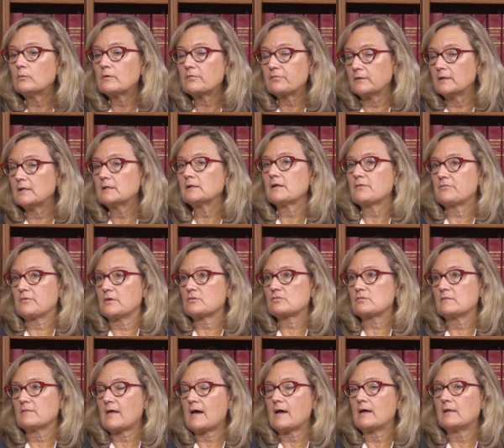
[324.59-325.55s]
with
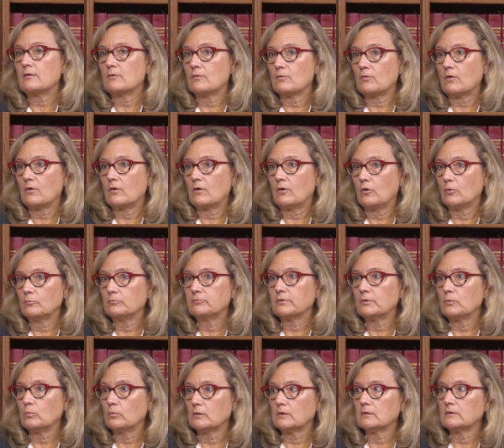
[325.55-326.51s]
legalization, that
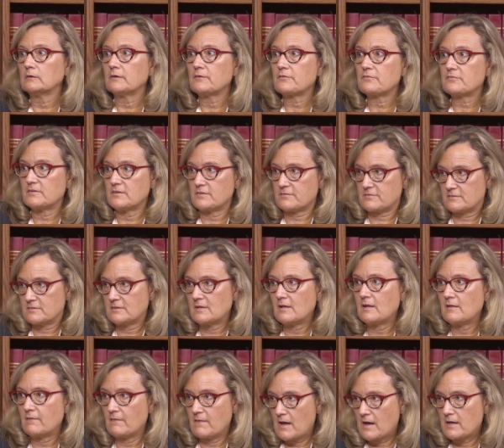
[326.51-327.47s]
hopefully will, will assist
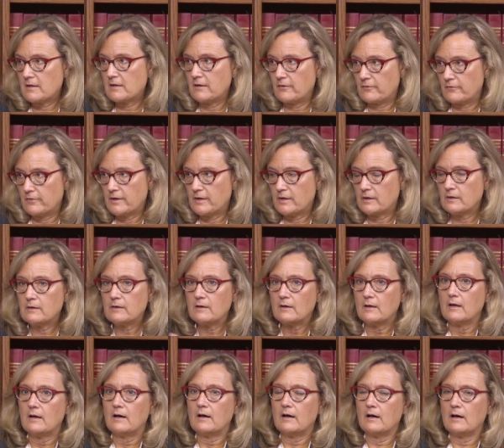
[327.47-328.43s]
in that area,
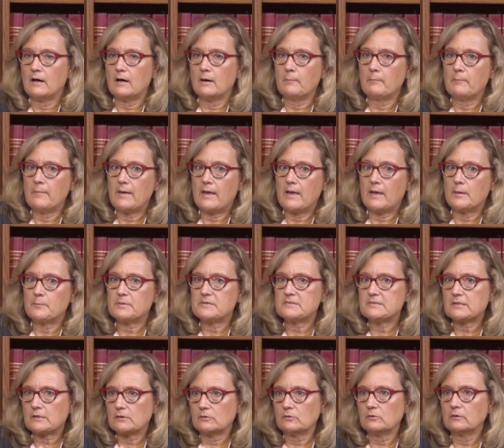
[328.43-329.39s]
um, and
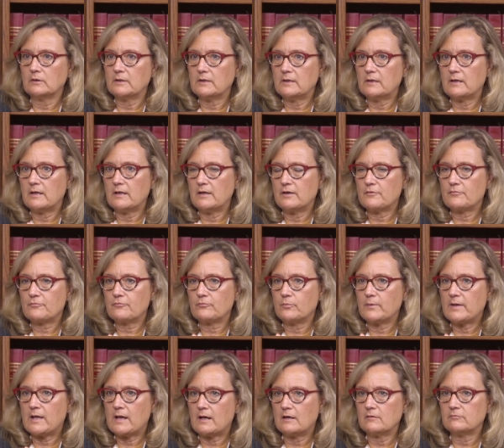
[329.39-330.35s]
particularly if
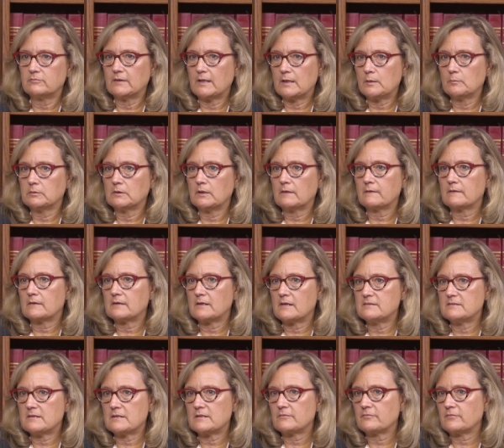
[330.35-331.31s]
we have labeling that
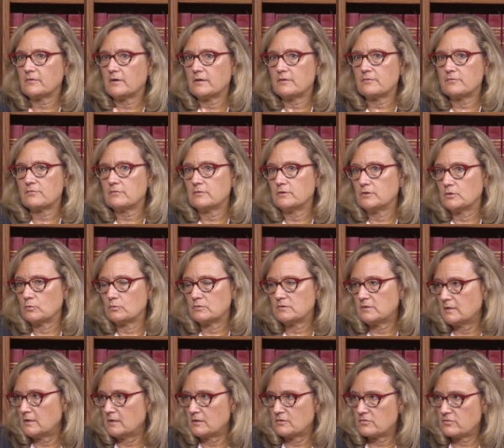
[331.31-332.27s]
identifies you know
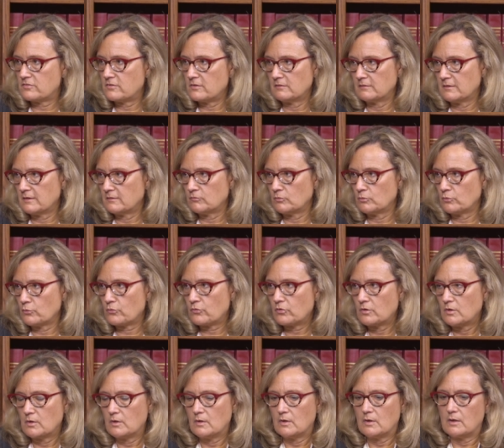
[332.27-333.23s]
THC
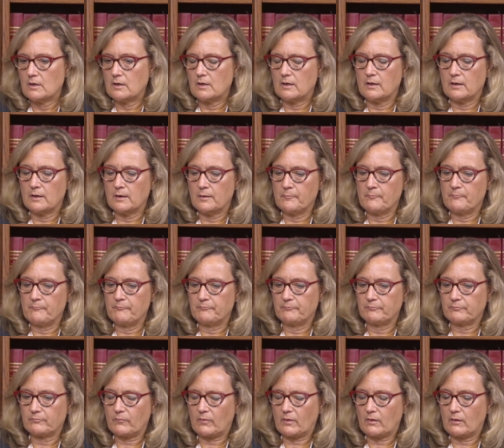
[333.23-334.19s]
levels,
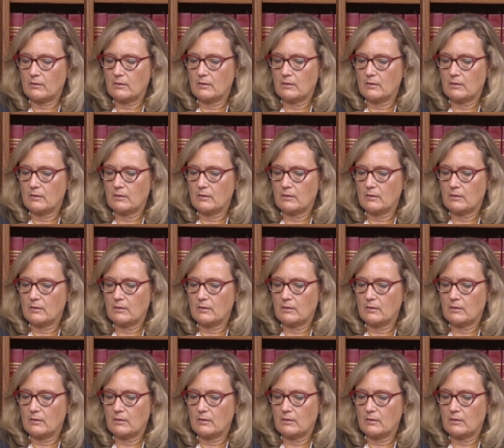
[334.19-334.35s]
um,